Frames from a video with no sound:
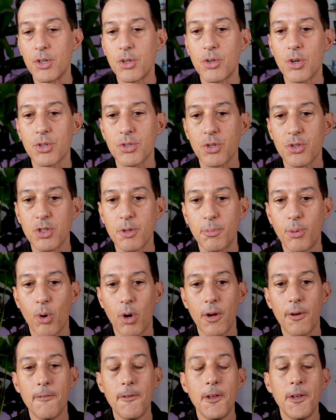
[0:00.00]
nutritional
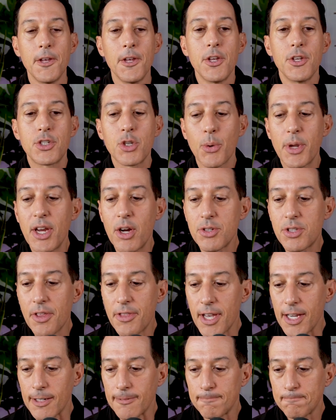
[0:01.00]
support. So here's the
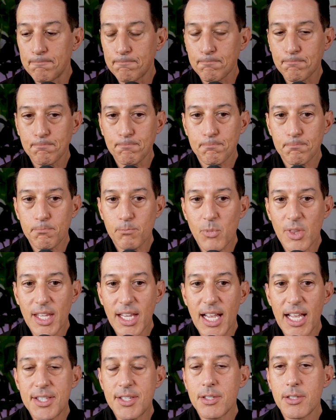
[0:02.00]
thing.
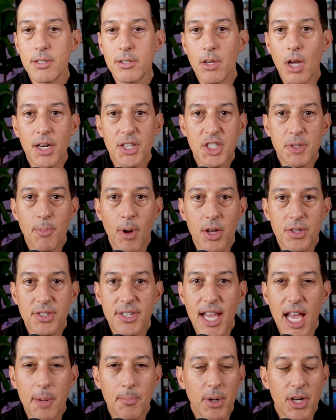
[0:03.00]
It's not a small
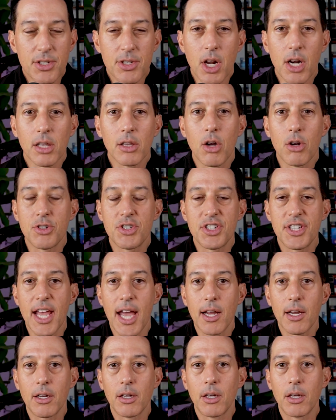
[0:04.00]
stack, but it's not a large
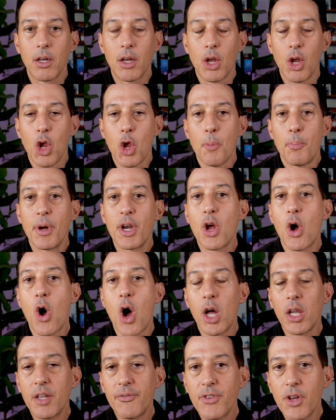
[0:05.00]
stack. But
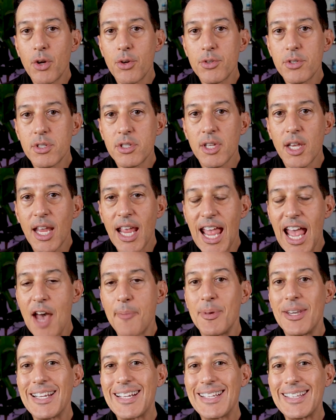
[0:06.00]
all of those
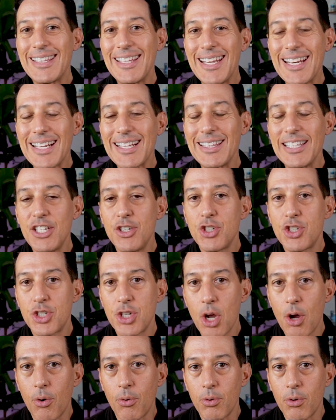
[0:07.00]
have been clinically
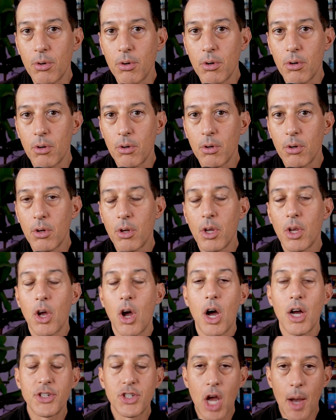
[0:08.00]
shown
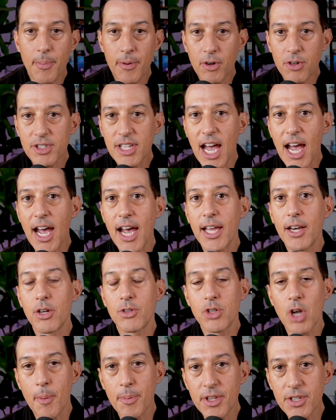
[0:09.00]
on top of your diet, on
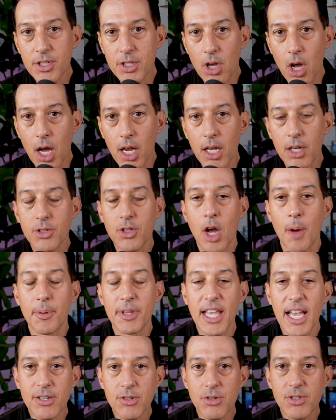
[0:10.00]
top of the sauna, on top of
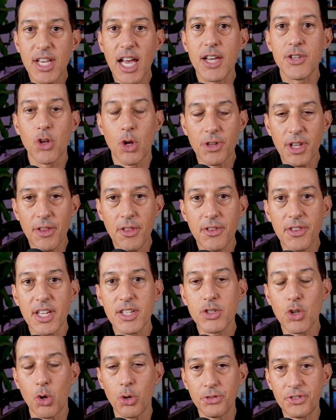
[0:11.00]
the exercise, all the other
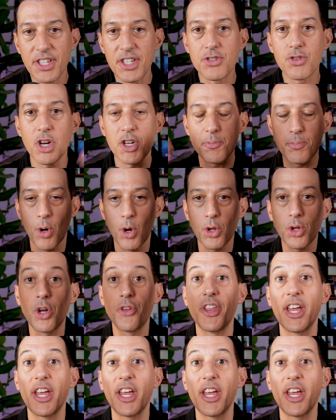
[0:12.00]
things, the whole de-stress protocol